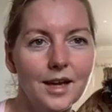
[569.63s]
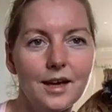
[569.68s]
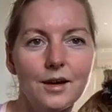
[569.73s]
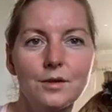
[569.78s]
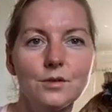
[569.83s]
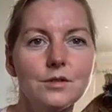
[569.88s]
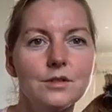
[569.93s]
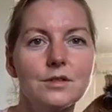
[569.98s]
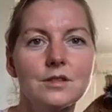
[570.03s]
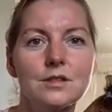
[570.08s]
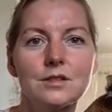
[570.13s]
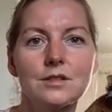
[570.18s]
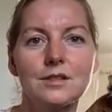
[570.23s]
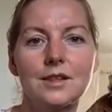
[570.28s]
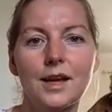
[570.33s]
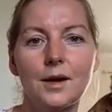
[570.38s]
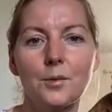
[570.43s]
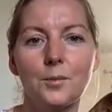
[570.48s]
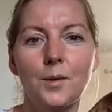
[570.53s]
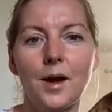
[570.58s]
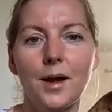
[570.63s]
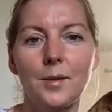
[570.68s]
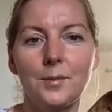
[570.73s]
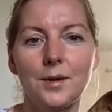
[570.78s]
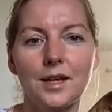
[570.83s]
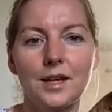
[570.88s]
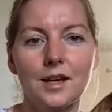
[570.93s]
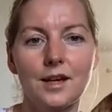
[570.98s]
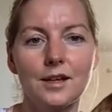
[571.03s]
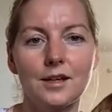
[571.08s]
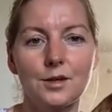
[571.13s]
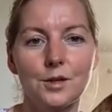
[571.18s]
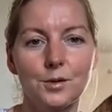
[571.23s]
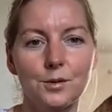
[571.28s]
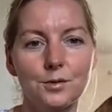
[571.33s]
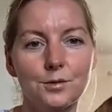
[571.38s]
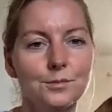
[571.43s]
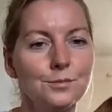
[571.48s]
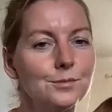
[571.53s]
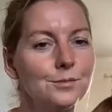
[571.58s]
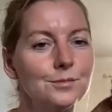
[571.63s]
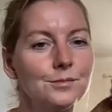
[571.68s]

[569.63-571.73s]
else. That might be kind of cool.